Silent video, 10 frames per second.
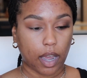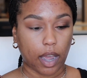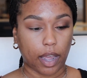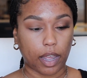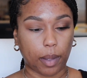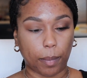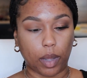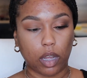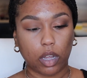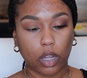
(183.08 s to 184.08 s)
I
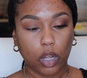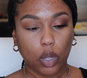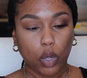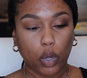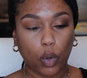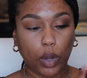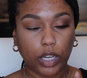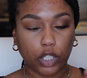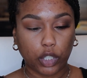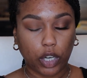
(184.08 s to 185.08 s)
am
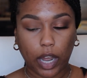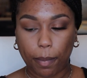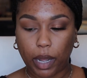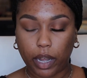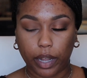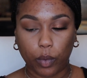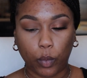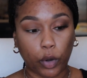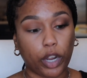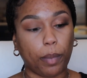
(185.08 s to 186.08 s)
going to grab my
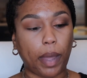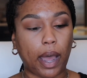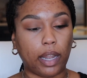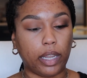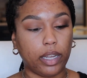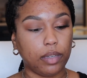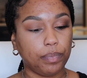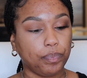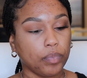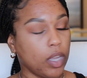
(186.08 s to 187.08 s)
Warrior palette,
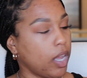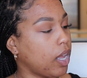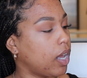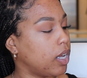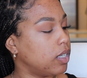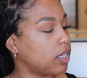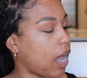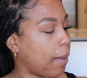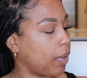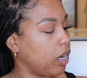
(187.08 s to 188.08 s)
and
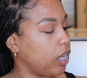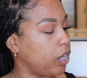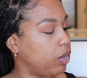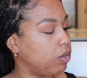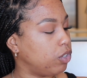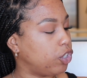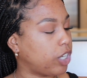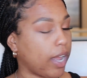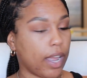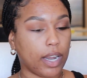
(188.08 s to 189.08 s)
I'm gonna use
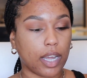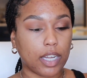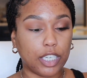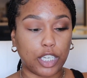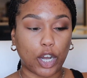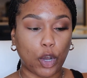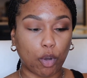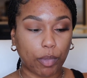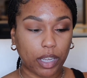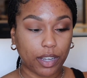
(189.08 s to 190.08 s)
shade
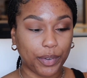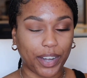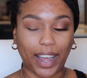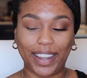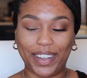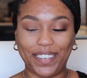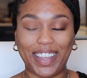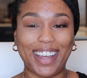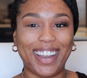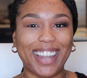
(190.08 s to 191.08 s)
Dahomey. I love
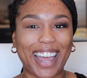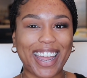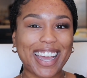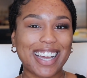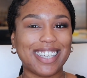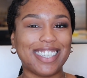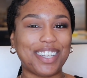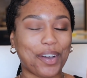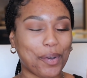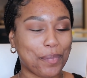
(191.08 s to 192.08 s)
that. Like
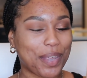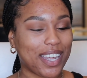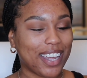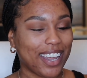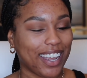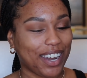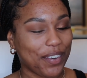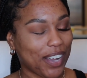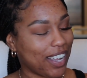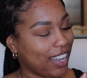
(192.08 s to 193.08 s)
Dahomey.
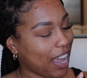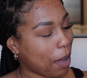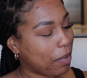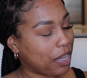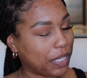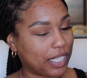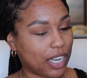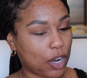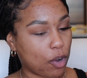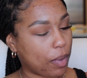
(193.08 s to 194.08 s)
Anyway, I'm gonna use
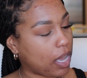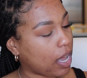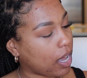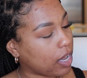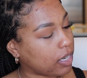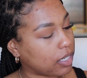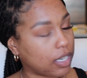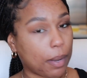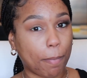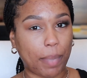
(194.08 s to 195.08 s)
Dahomey and
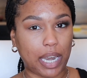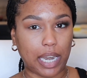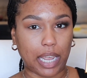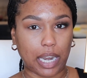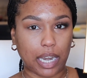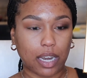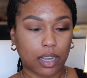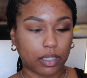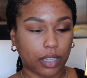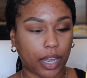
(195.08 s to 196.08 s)
Benin,
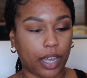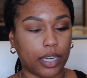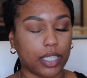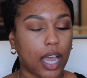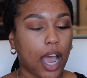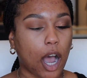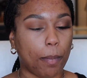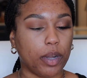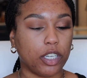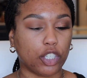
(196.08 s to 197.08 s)
and
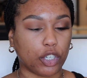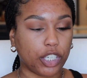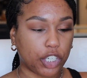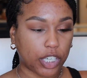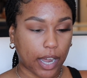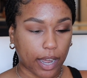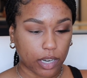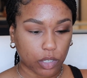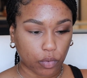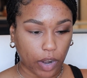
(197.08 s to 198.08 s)
I'll put a
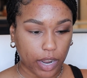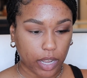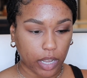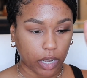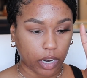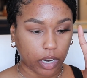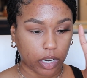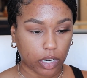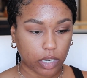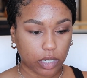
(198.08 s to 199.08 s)
screenshot right
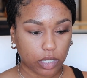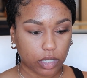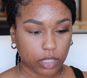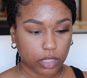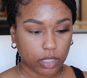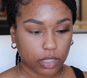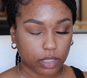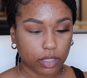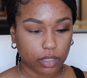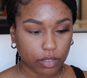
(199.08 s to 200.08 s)
here,
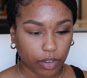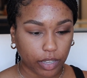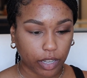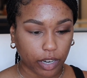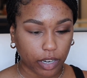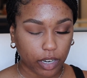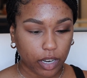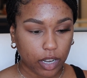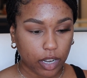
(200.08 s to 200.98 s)
right there,